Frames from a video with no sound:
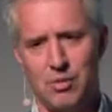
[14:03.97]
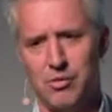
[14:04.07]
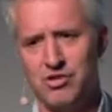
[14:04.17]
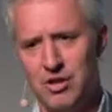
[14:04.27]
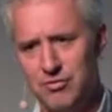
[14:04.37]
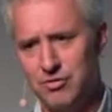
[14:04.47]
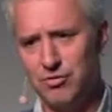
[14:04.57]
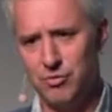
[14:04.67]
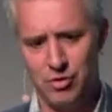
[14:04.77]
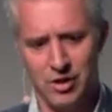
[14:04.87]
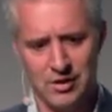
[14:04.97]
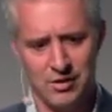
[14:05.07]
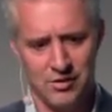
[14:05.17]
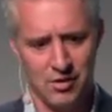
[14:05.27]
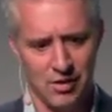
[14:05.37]
number 7 from the
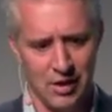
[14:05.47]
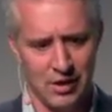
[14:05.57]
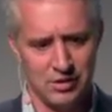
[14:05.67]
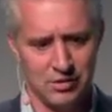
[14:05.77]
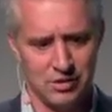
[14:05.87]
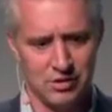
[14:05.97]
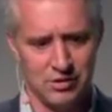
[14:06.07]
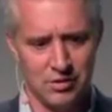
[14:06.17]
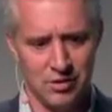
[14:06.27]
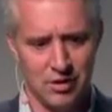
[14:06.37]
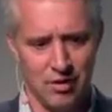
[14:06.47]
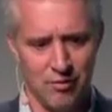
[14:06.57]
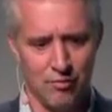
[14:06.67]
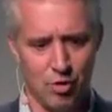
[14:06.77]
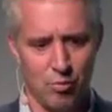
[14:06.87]
United Nations is
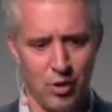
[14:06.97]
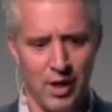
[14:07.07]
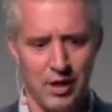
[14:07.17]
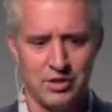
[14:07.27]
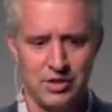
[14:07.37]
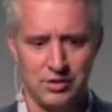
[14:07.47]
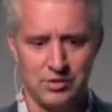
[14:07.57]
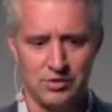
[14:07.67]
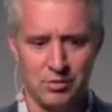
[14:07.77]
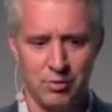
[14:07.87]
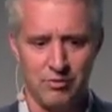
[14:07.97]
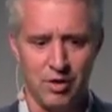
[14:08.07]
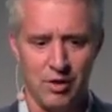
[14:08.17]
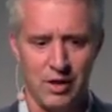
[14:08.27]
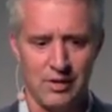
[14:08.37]
affordable energy, so we've
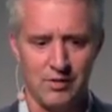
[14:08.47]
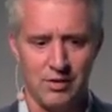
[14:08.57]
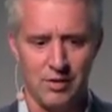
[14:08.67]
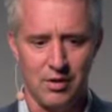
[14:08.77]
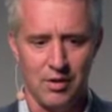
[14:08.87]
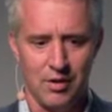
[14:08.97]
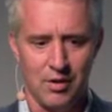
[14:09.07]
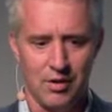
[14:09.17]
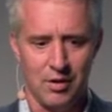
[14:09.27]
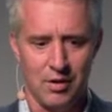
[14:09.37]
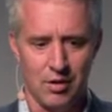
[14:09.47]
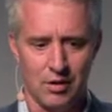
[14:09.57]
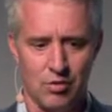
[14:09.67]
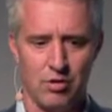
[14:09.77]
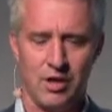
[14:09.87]
done that.
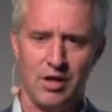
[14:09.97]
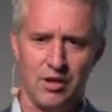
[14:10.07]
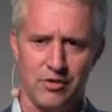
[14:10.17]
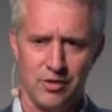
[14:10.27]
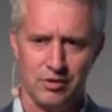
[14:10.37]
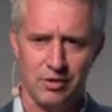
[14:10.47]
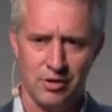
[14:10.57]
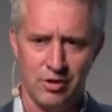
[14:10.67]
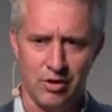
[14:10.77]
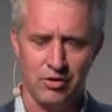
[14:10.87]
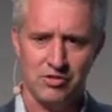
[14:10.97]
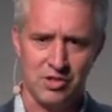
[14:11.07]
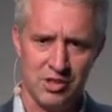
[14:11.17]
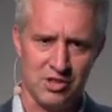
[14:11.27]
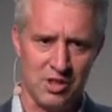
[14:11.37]
Good health, you know, these
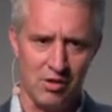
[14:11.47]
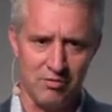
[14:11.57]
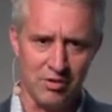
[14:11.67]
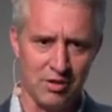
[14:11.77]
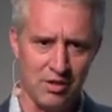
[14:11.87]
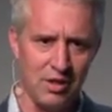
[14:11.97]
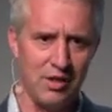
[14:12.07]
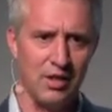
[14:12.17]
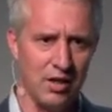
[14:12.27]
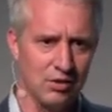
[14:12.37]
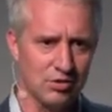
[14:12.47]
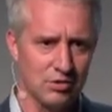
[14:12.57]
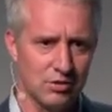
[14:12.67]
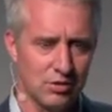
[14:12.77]
kids now live in a clean house